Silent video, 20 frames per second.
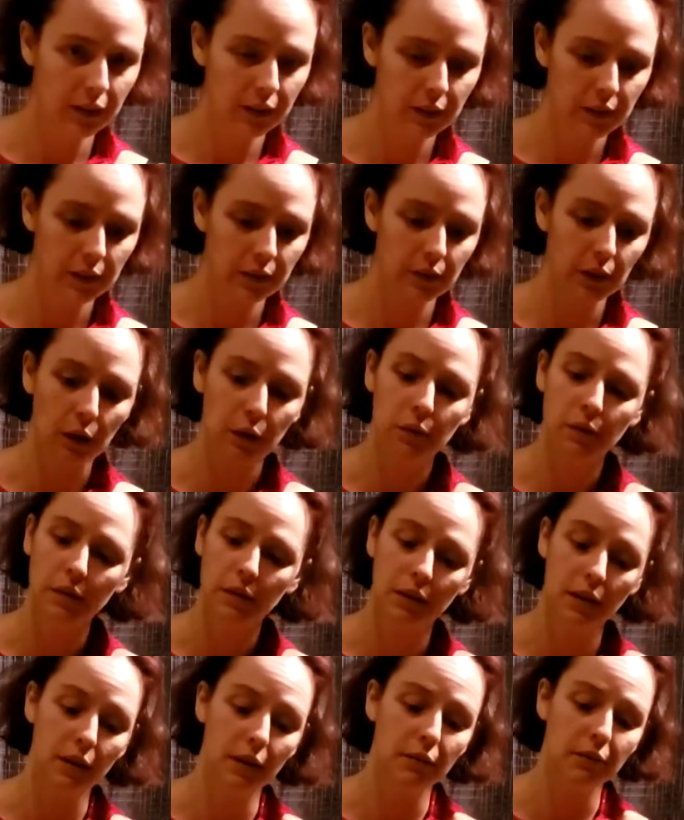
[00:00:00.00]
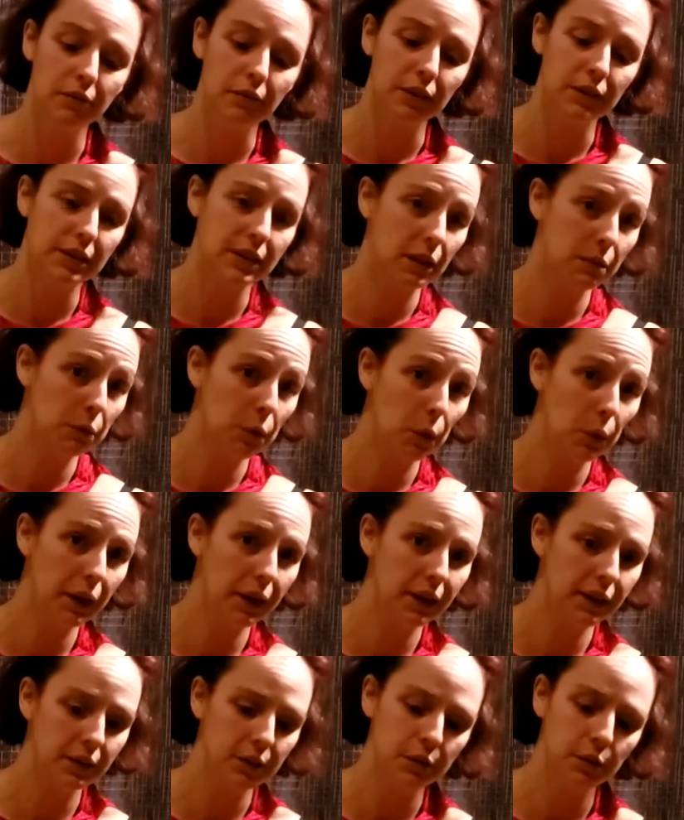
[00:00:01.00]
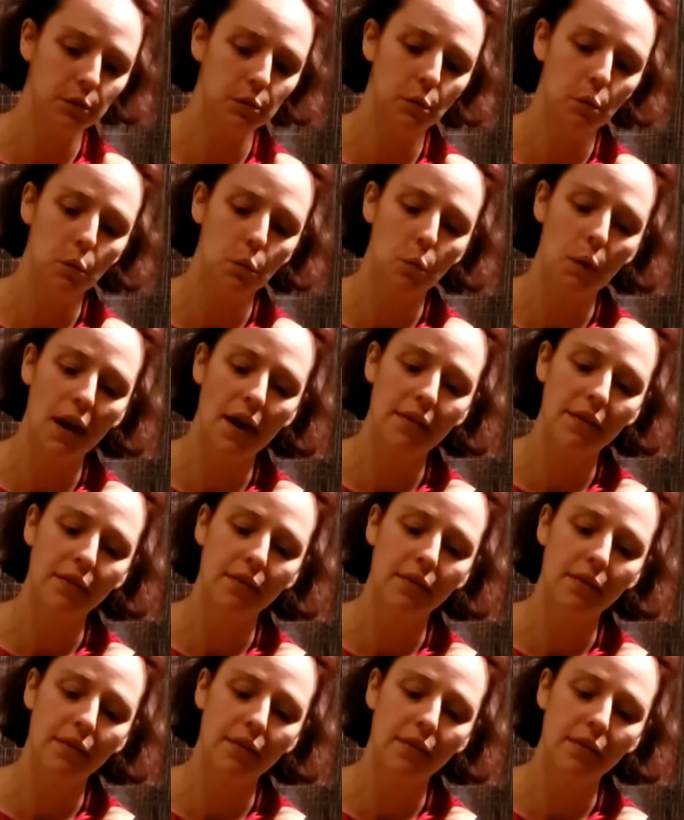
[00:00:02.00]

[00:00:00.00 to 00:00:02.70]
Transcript: So, first I'm going to wet